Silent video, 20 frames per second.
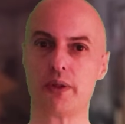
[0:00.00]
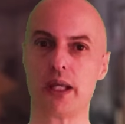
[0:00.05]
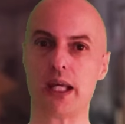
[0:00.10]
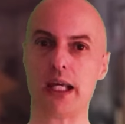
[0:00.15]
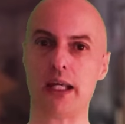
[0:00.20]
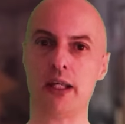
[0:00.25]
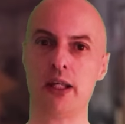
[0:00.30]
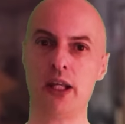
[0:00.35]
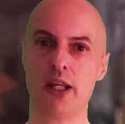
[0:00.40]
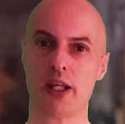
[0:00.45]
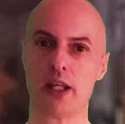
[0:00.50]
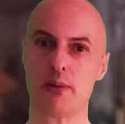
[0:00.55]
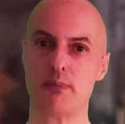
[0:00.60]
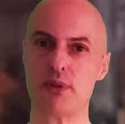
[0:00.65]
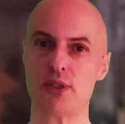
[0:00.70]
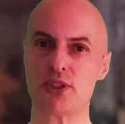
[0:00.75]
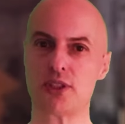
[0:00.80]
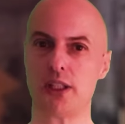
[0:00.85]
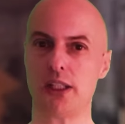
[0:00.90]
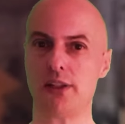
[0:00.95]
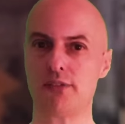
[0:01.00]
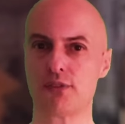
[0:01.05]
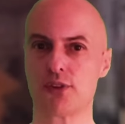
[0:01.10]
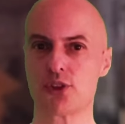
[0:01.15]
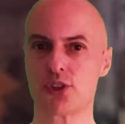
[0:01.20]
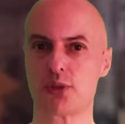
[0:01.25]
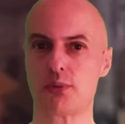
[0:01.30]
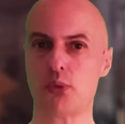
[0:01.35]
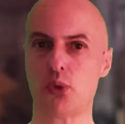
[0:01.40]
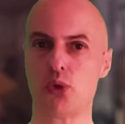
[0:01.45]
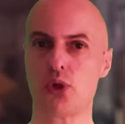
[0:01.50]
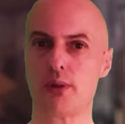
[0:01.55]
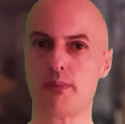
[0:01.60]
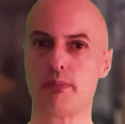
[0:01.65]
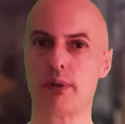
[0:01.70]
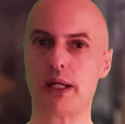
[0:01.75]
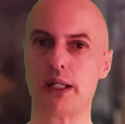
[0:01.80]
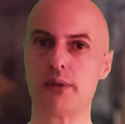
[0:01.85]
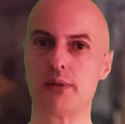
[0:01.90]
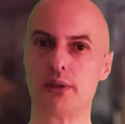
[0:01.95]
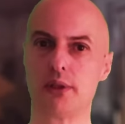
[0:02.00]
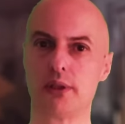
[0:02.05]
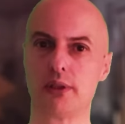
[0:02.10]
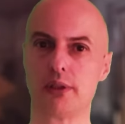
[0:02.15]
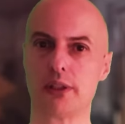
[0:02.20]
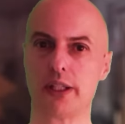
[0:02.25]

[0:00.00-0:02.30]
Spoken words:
get. It'd be silly for a small component